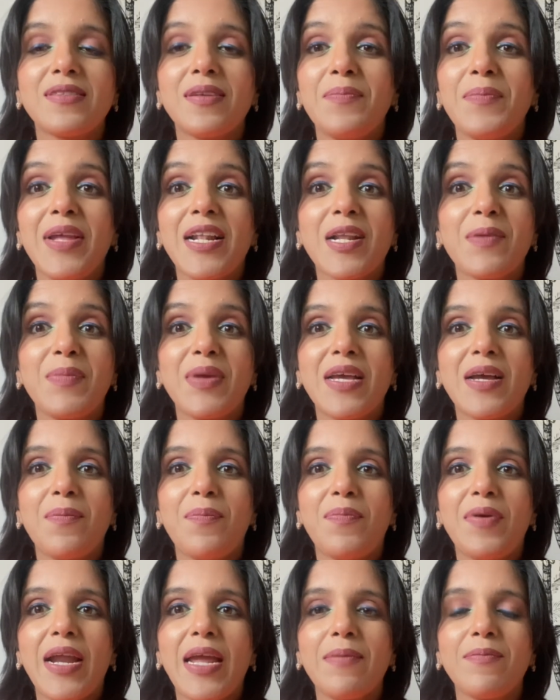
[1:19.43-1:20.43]
the Milk
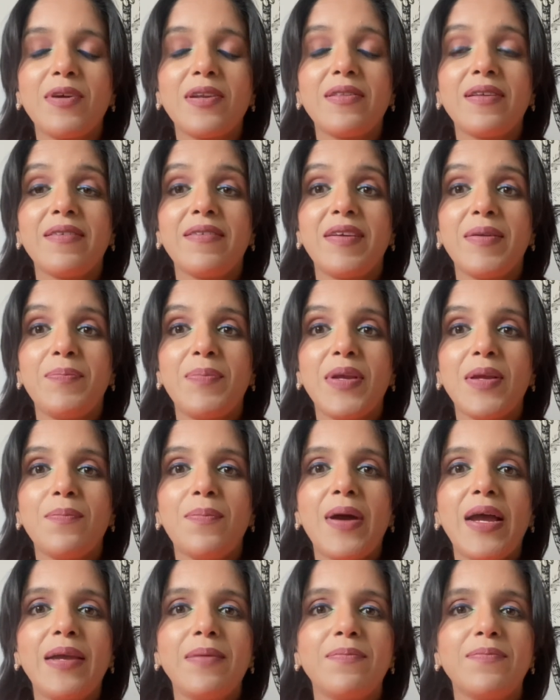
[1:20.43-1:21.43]
Makeup Primer, the gripping
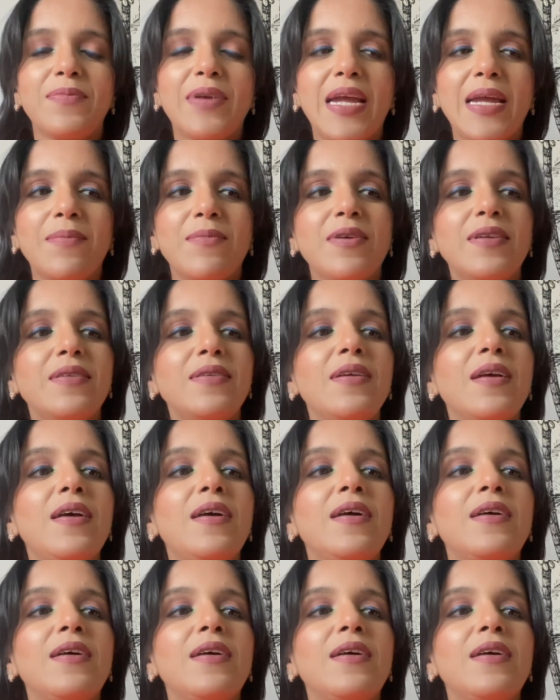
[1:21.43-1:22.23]
primer.